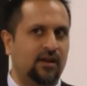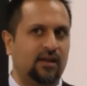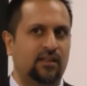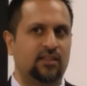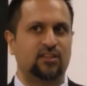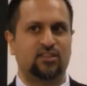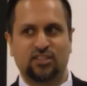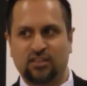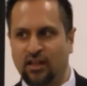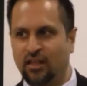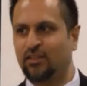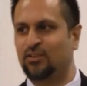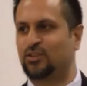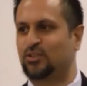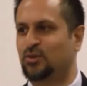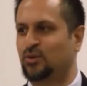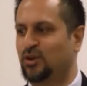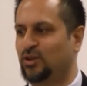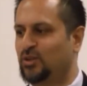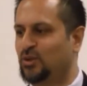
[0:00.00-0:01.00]
There's another
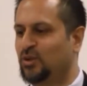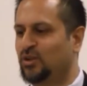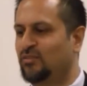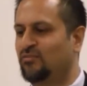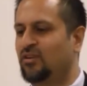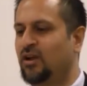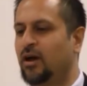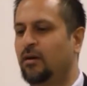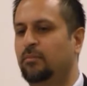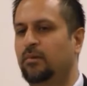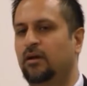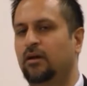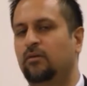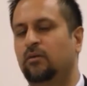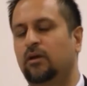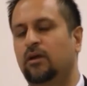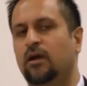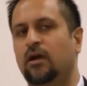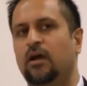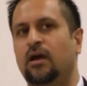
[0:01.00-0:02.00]
story told of Rabia
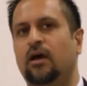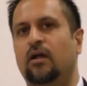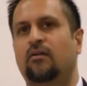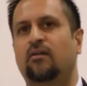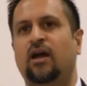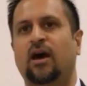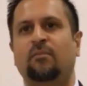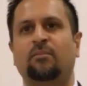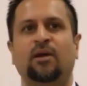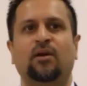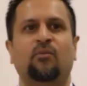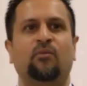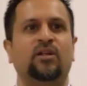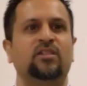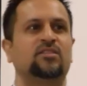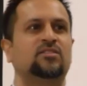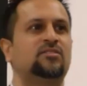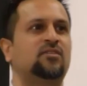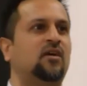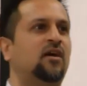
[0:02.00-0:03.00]
where Rabia
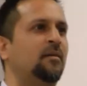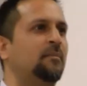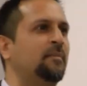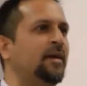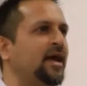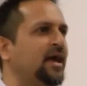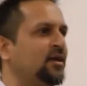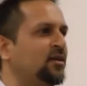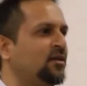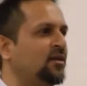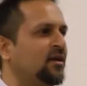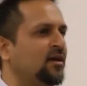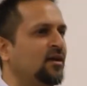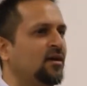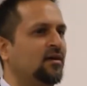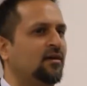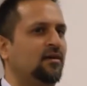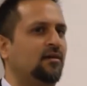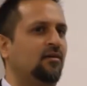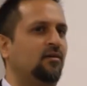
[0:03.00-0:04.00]
once saw a man
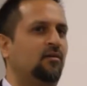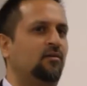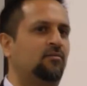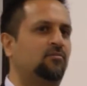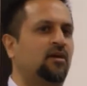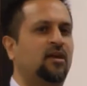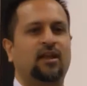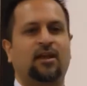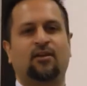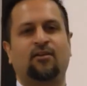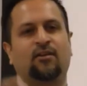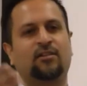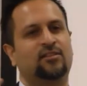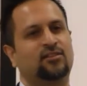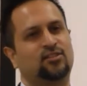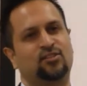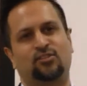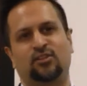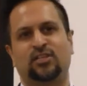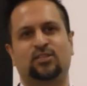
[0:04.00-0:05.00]
running around the
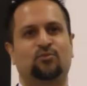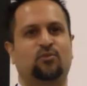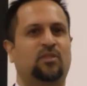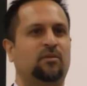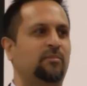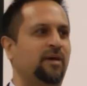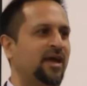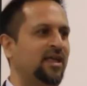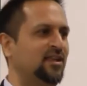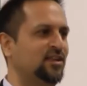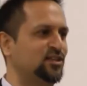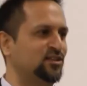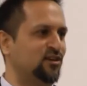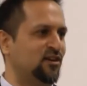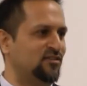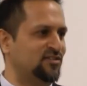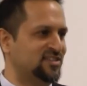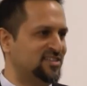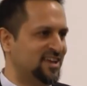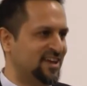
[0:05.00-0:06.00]
streets with a bandage
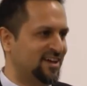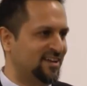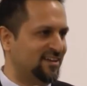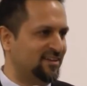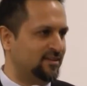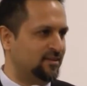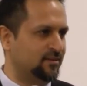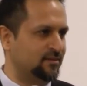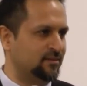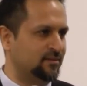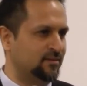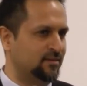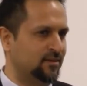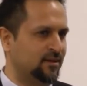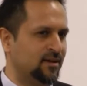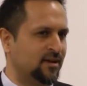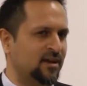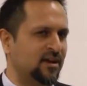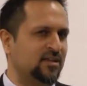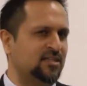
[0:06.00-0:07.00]
around his head.
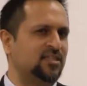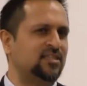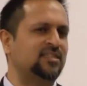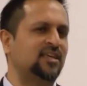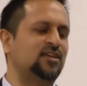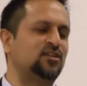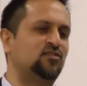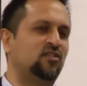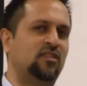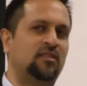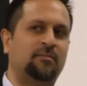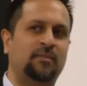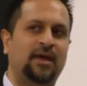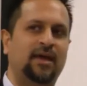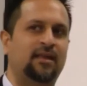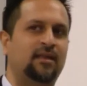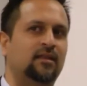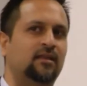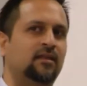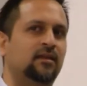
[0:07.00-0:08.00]
She says to the
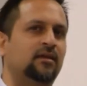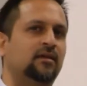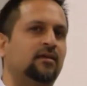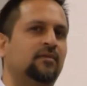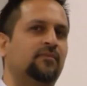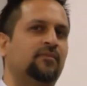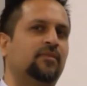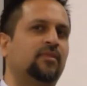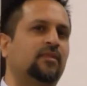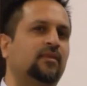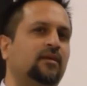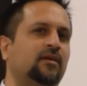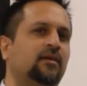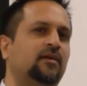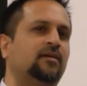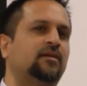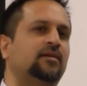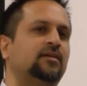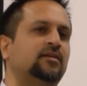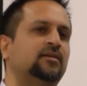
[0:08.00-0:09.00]
man,
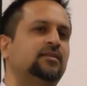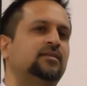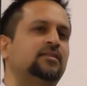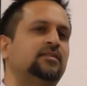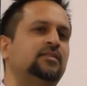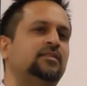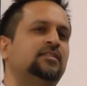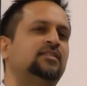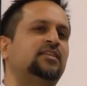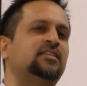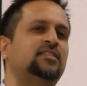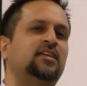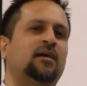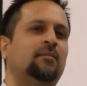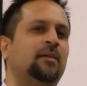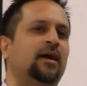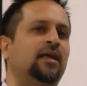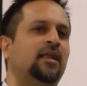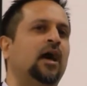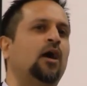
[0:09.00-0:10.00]
she says, young
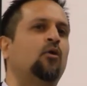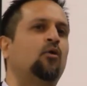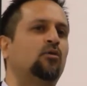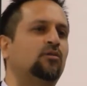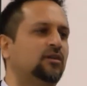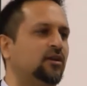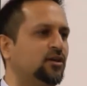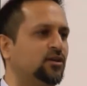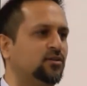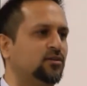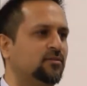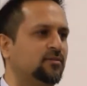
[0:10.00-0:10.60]
man, how old are you?